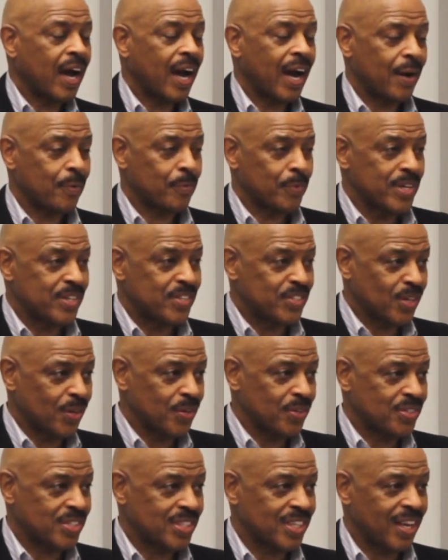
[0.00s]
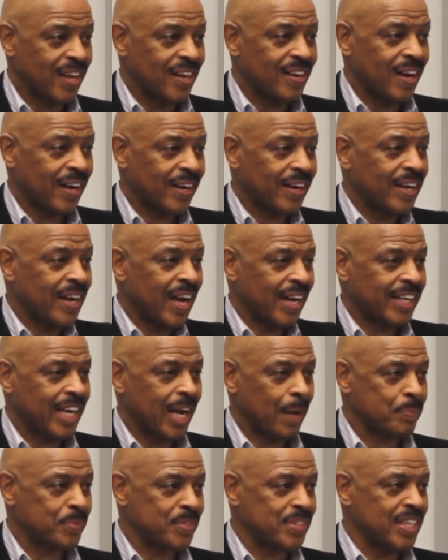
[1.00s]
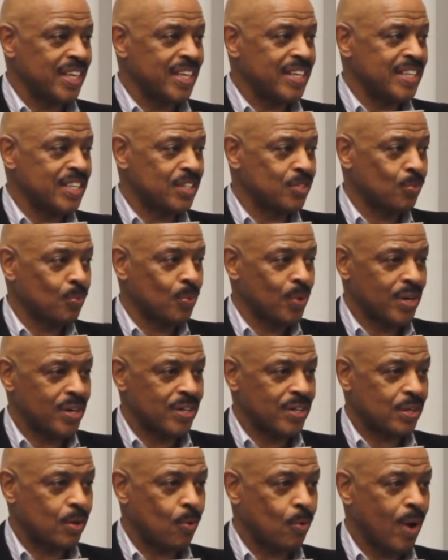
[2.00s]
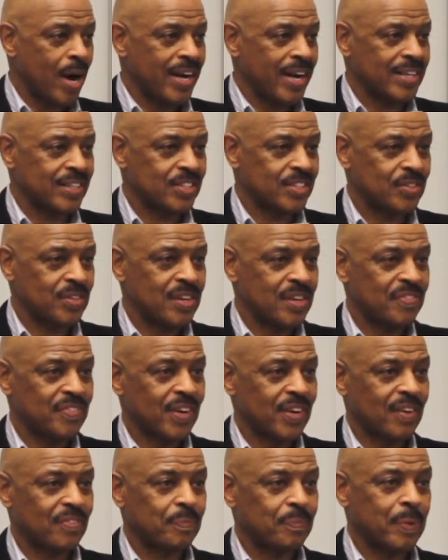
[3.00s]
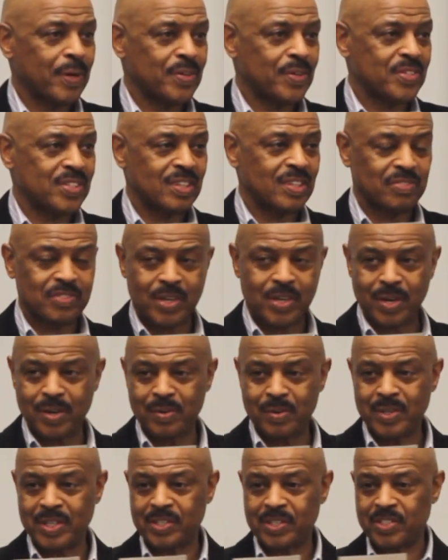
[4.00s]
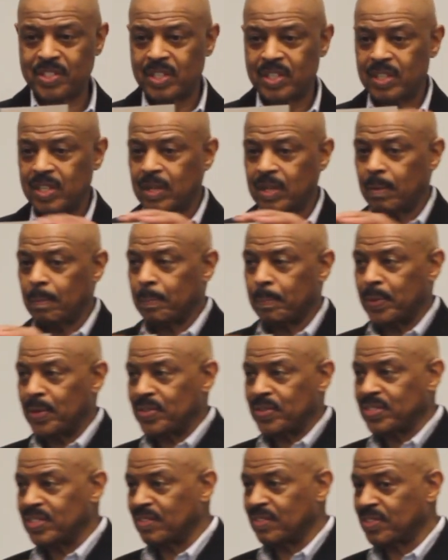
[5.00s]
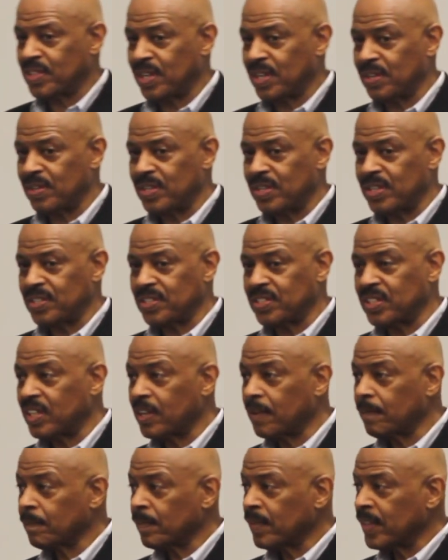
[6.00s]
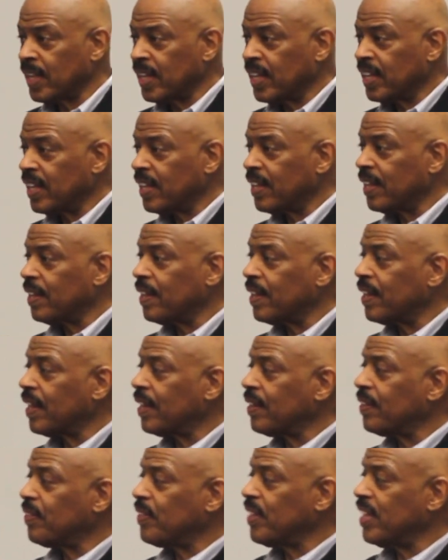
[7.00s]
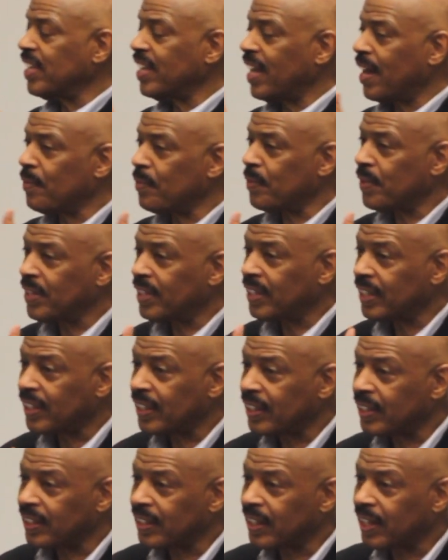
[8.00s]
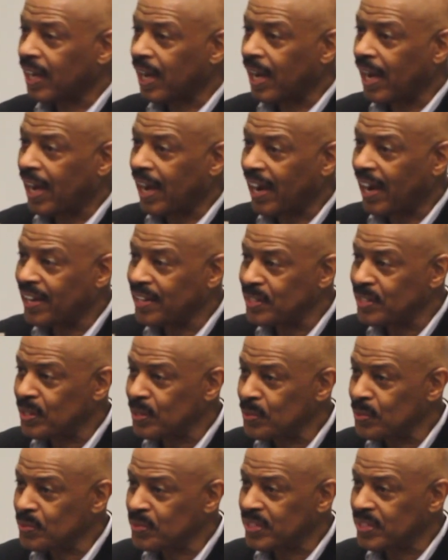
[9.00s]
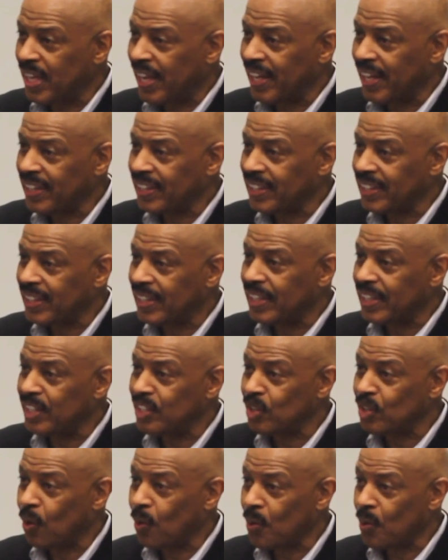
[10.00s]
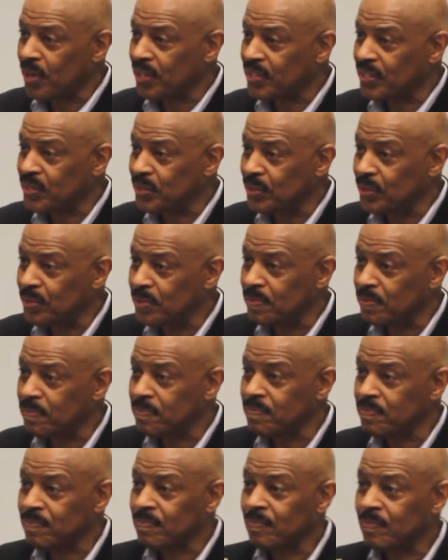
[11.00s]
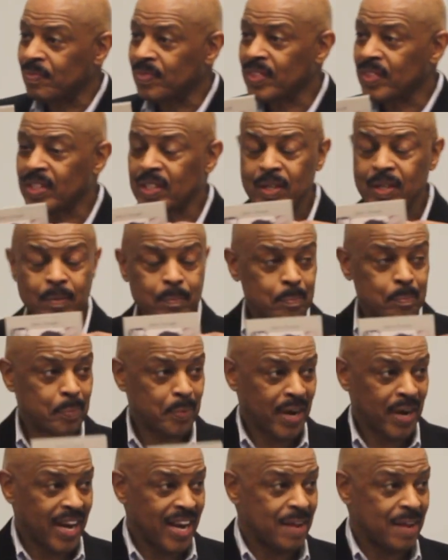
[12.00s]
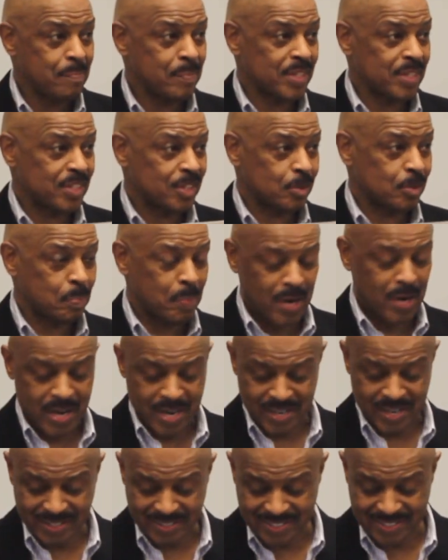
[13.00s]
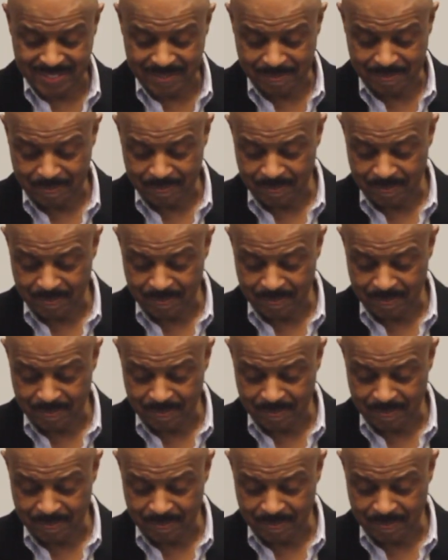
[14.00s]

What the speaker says: I researched and I kept seeing this word, Quiet Strength, a person of courage, person of courage. Then I used that in order to brand Mrs. Parks.